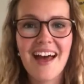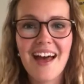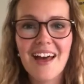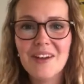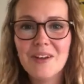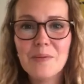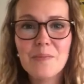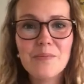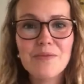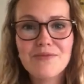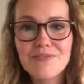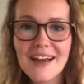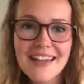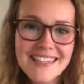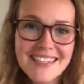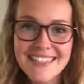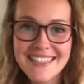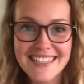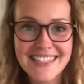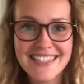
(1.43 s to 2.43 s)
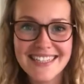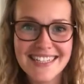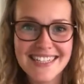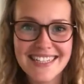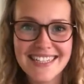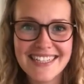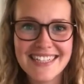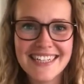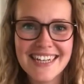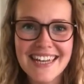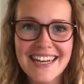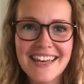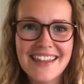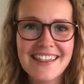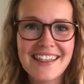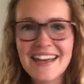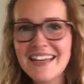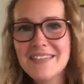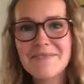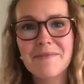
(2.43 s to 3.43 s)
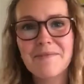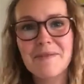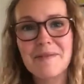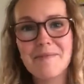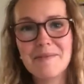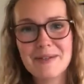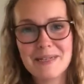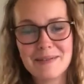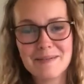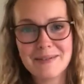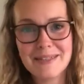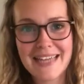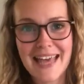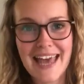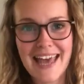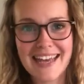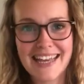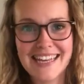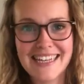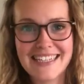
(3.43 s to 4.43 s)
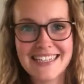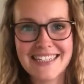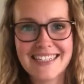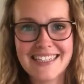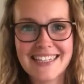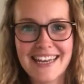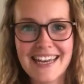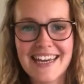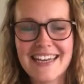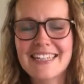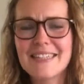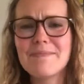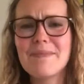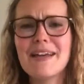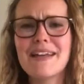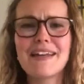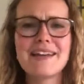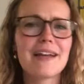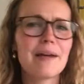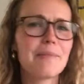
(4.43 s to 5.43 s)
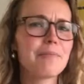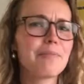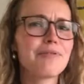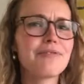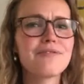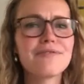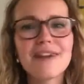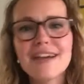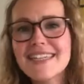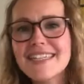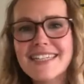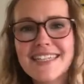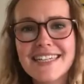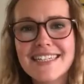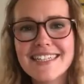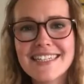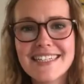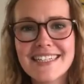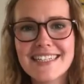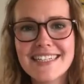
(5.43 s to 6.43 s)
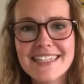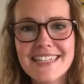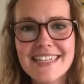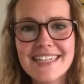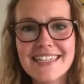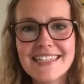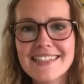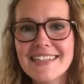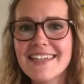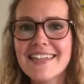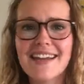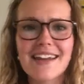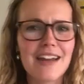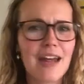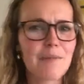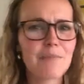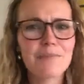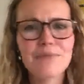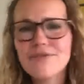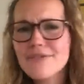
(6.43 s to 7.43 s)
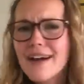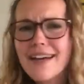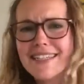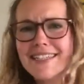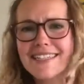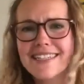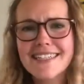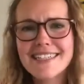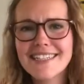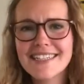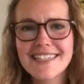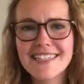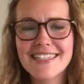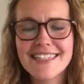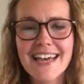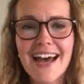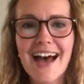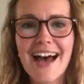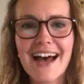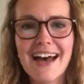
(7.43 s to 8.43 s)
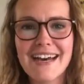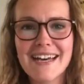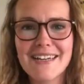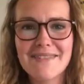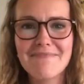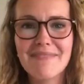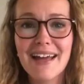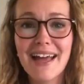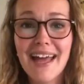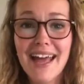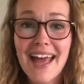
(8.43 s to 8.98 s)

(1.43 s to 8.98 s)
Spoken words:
unprecedented. That's what people keep saying, isn't it? It's been an unprecedented season, an unprecedented time.